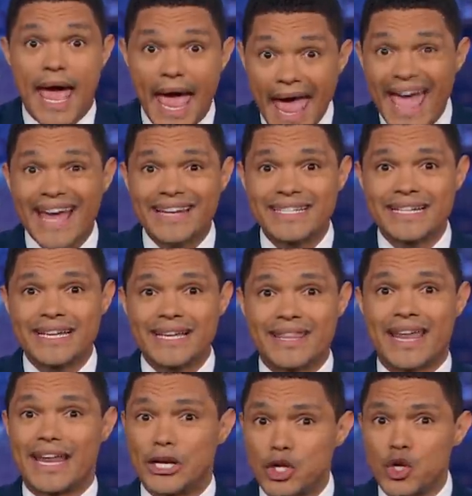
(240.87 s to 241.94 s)
and
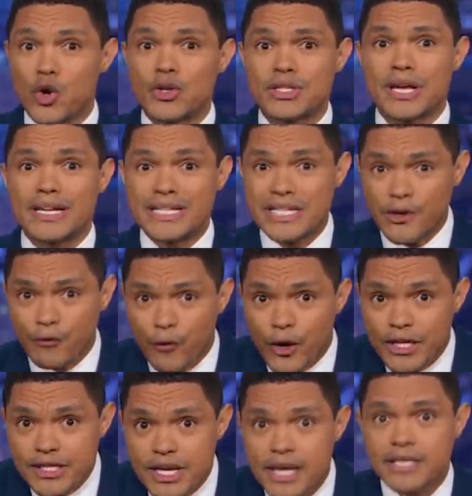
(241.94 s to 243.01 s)
that it looks
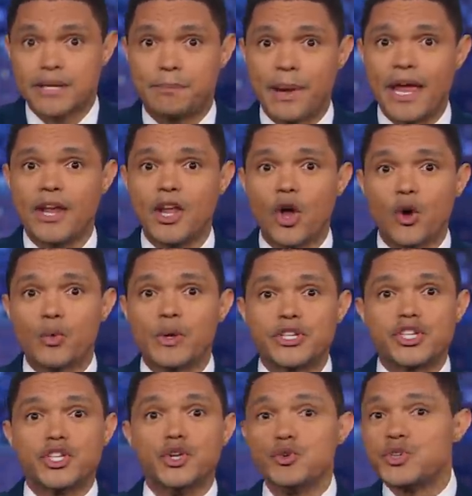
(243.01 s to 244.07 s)
different depending on
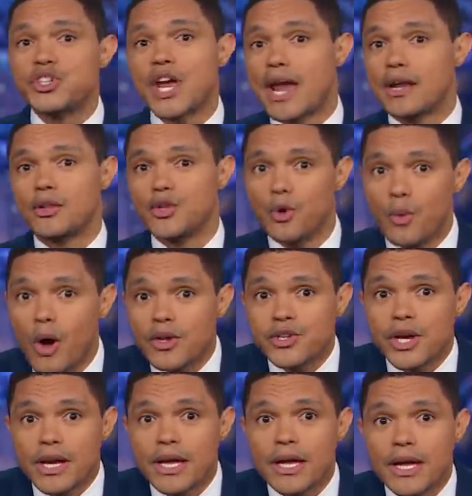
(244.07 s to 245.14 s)
which news channel you're
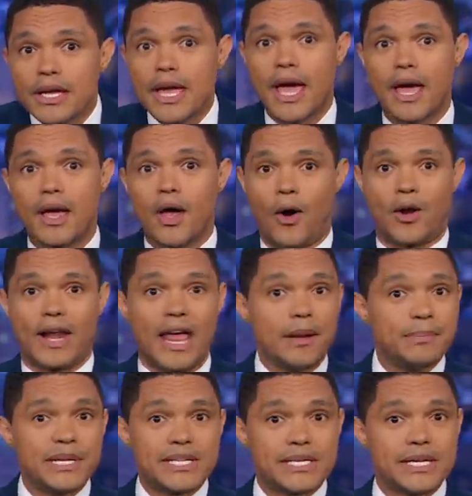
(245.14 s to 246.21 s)
watching. Yeah, on
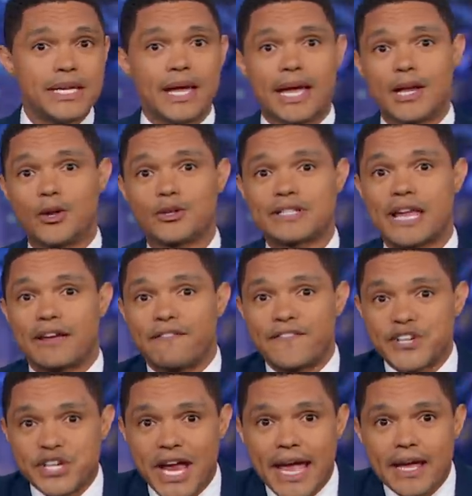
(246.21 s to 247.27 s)
NBC, it looks like
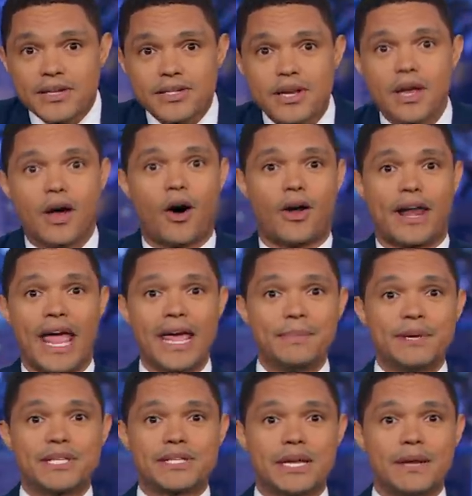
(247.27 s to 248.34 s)
fish eggs. On
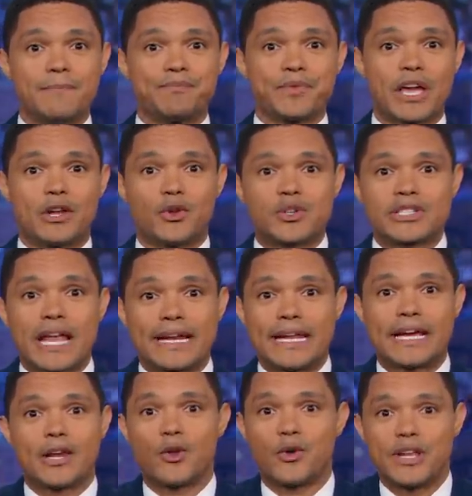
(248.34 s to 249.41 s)
ABC, it looks like
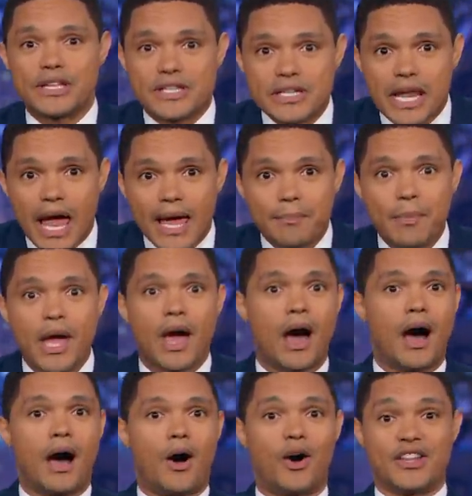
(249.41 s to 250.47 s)
Nickelodeon slime.
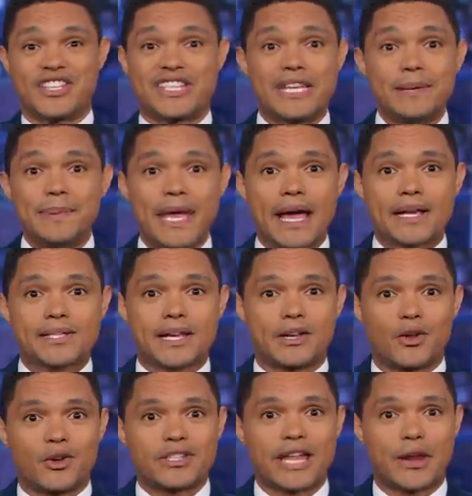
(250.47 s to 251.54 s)
Uh, on CBS, it
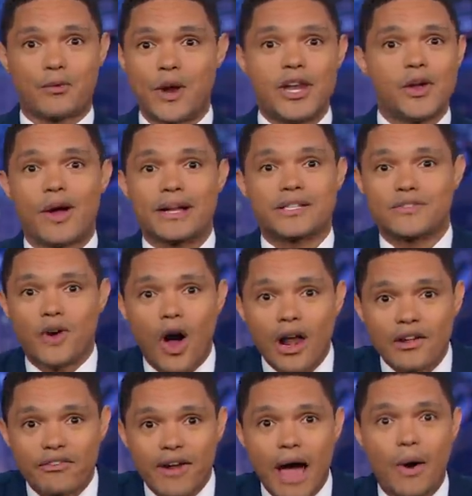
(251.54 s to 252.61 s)
looks like radioactive
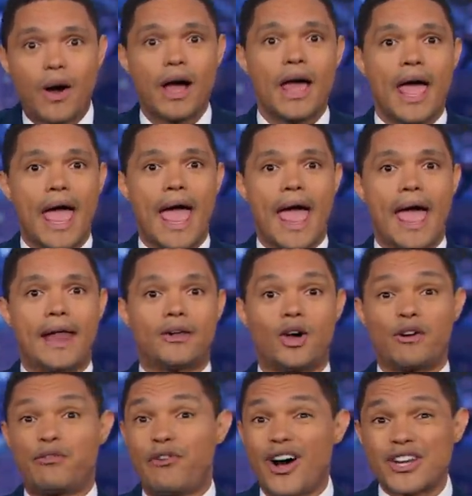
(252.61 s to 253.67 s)
cauliflower. And
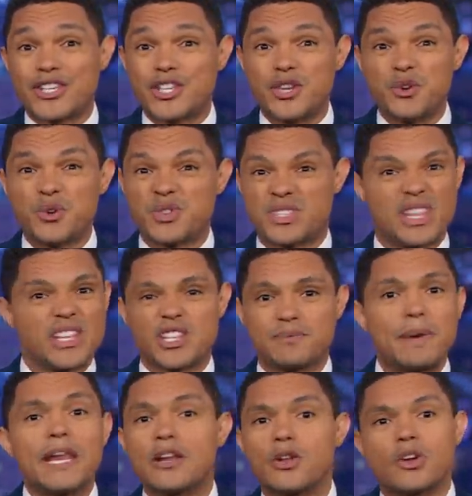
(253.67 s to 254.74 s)
on Fox News, they just
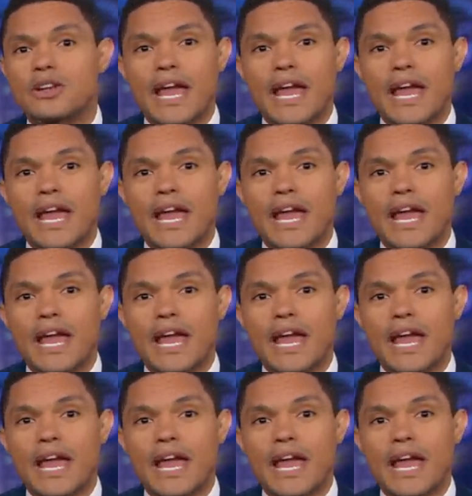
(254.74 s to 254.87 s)
made it look